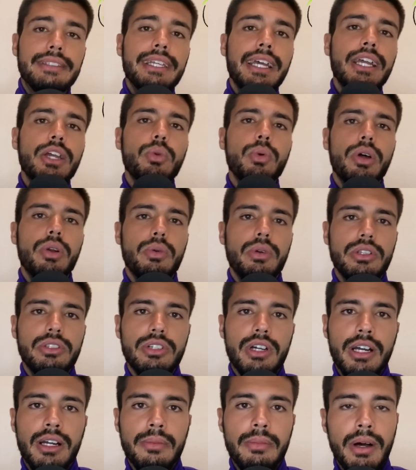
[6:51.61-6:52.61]
second one I want to
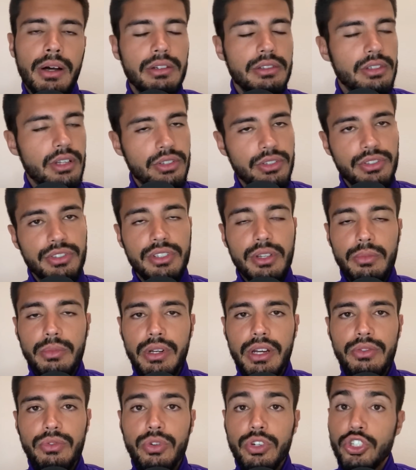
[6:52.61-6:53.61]
talk about is also someone
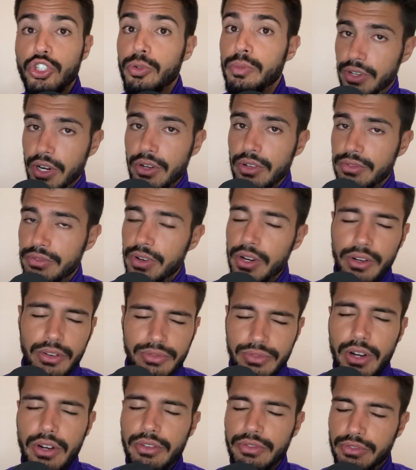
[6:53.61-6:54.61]
everyone should very, very,
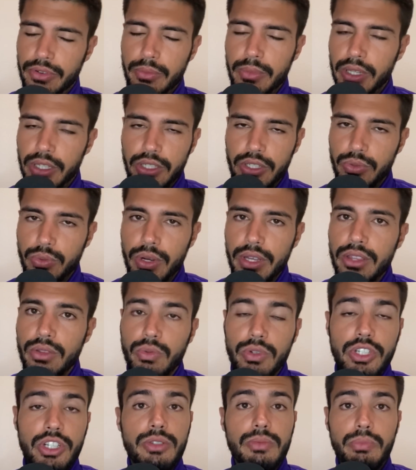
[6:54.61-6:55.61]
very familiar with,
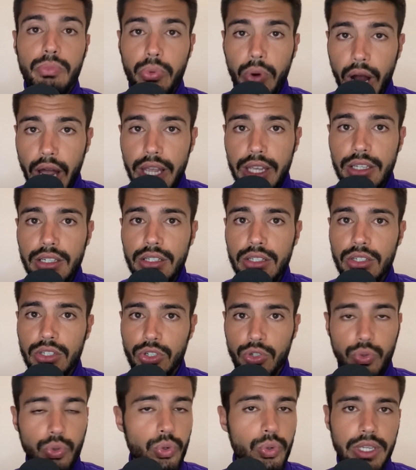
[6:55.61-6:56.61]
which is Bryan
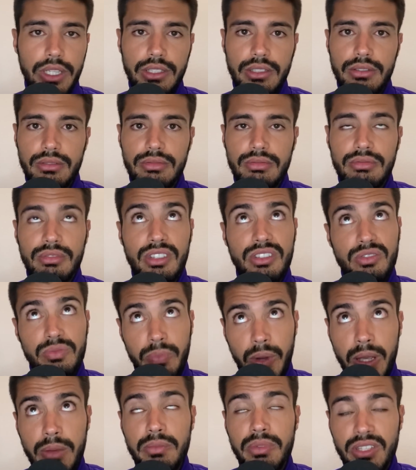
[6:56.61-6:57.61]
Ruiz,
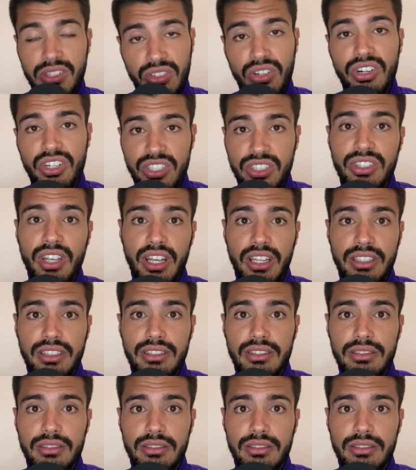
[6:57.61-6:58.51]
despite being 36.